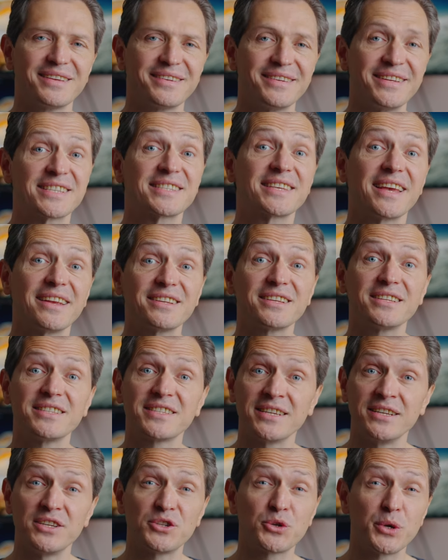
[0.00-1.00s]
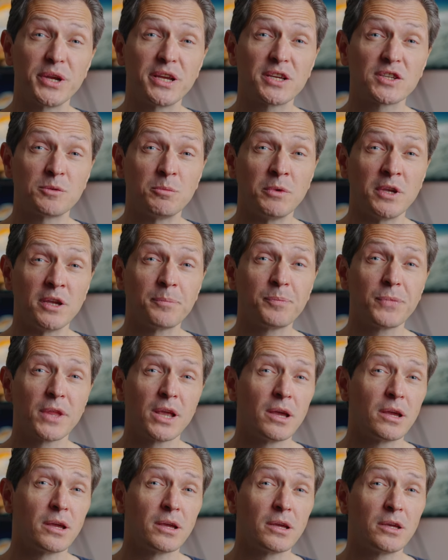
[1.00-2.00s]
This sentence intrigues me.
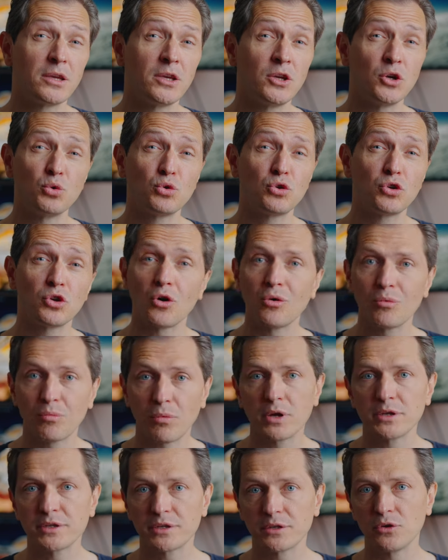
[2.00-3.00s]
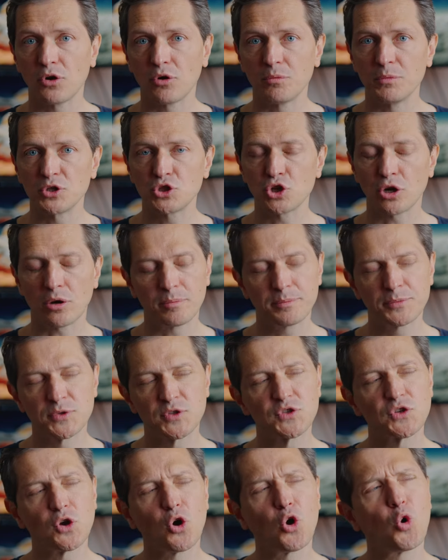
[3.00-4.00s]
You don't want a normal job,
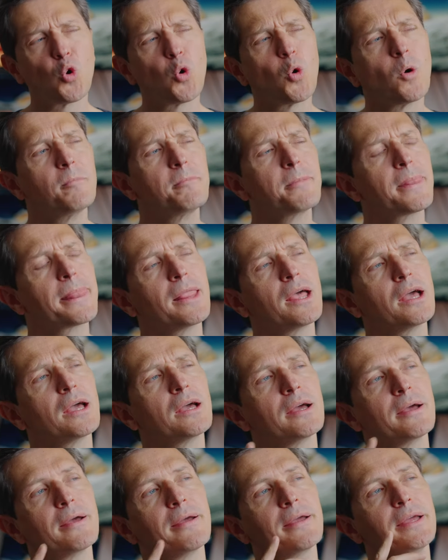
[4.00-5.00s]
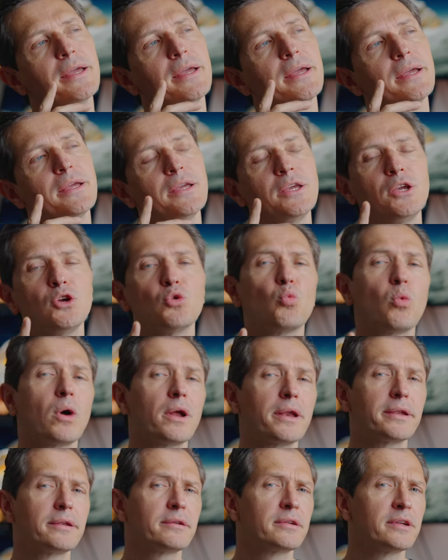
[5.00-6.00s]
so you
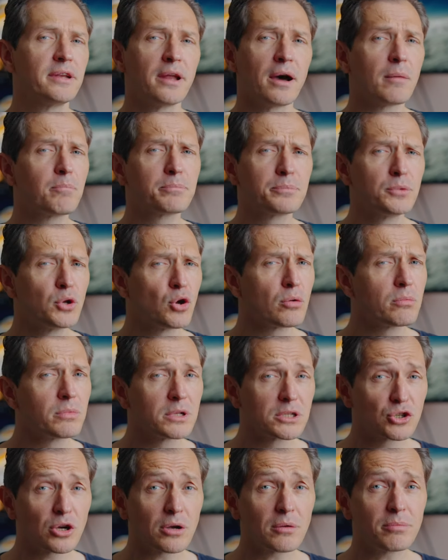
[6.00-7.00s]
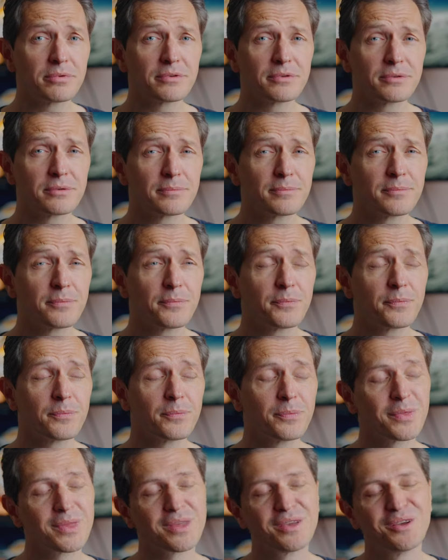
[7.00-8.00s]
want an abnormal job?
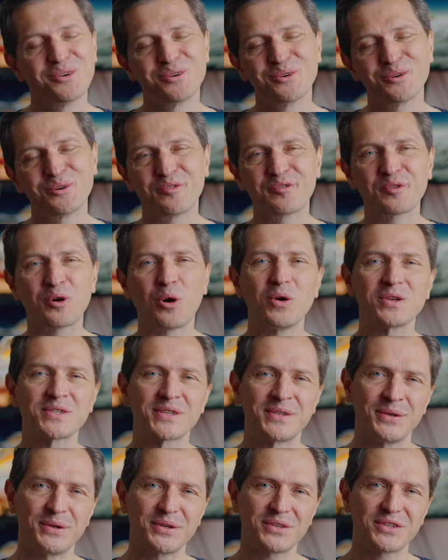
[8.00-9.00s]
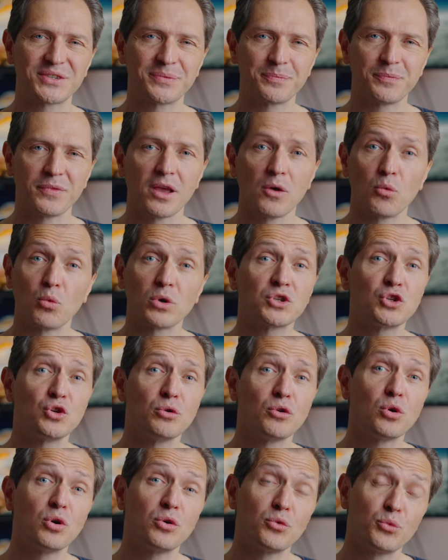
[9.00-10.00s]
Of course not. What
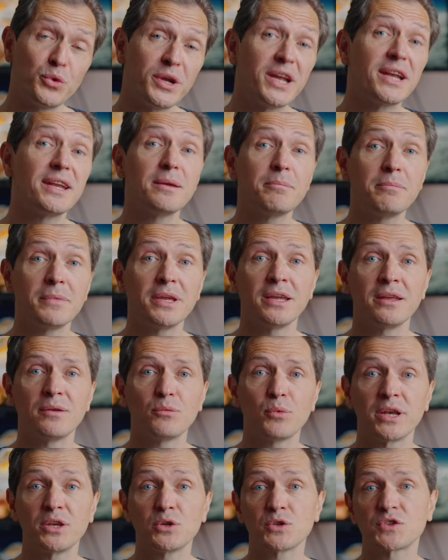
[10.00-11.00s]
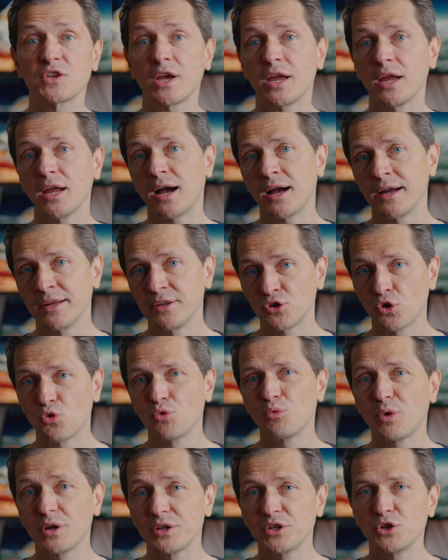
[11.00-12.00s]
you really mean when you say, I
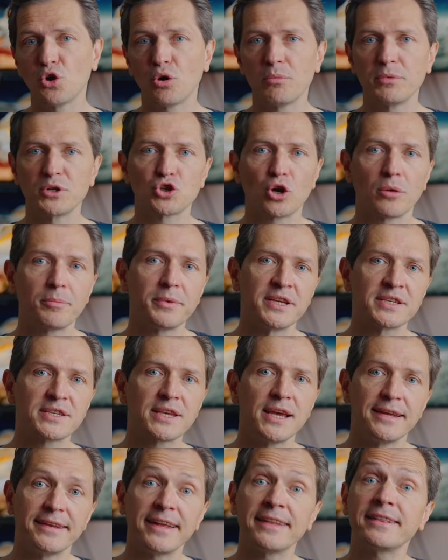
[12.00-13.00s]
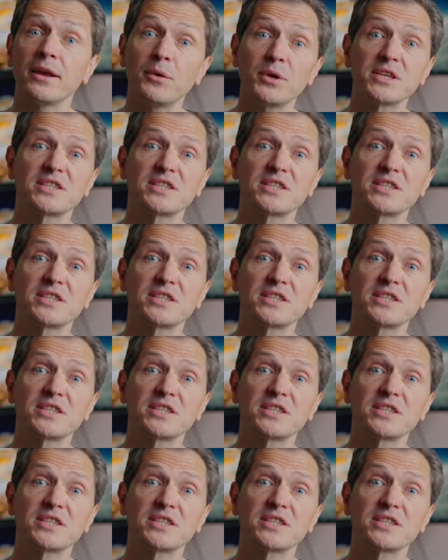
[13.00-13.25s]
don't want a normal job, is that there